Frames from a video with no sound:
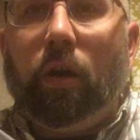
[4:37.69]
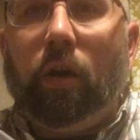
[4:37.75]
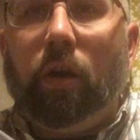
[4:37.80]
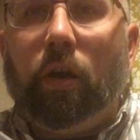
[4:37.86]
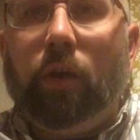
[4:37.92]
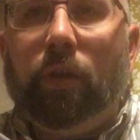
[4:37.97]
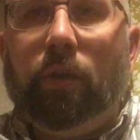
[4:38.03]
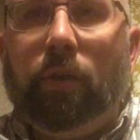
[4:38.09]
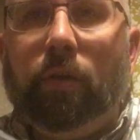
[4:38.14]

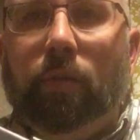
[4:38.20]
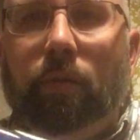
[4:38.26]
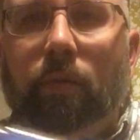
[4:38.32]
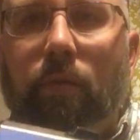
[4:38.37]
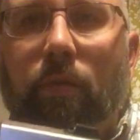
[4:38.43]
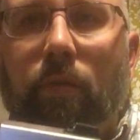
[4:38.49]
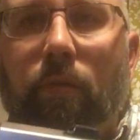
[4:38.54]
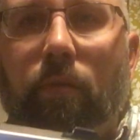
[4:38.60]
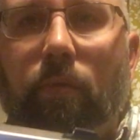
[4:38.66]
on
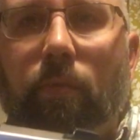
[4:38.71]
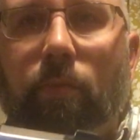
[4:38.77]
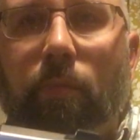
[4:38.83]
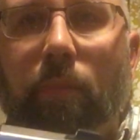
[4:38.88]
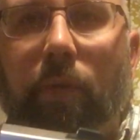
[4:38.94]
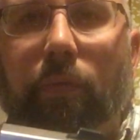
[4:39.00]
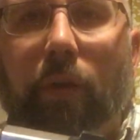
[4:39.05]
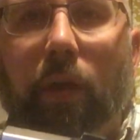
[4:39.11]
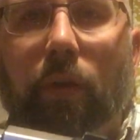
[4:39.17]

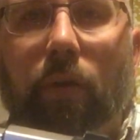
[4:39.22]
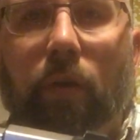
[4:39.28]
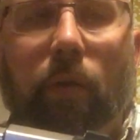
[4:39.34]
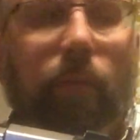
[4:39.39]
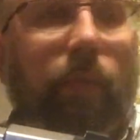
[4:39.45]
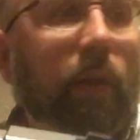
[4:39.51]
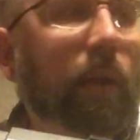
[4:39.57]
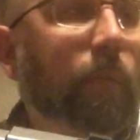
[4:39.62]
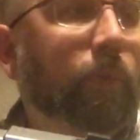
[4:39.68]
my
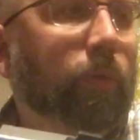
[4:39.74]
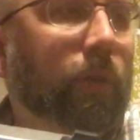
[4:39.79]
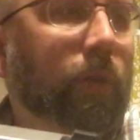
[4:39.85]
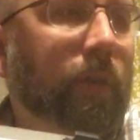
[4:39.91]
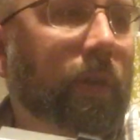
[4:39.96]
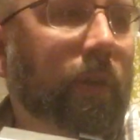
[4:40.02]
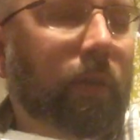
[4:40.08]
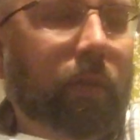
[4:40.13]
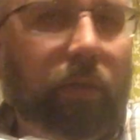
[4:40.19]
firearm that I
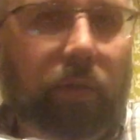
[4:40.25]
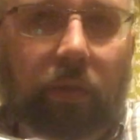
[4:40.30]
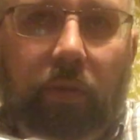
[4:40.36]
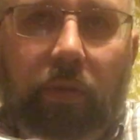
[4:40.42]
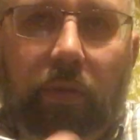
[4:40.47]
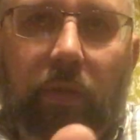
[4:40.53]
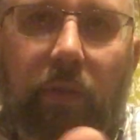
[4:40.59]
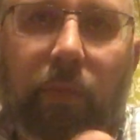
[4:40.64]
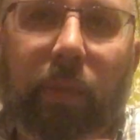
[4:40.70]
put in
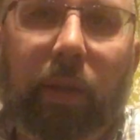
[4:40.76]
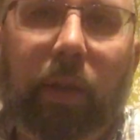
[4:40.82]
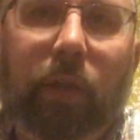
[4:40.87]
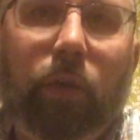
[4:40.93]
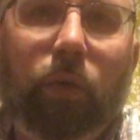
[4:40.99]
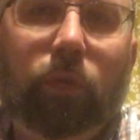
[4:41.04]
the belly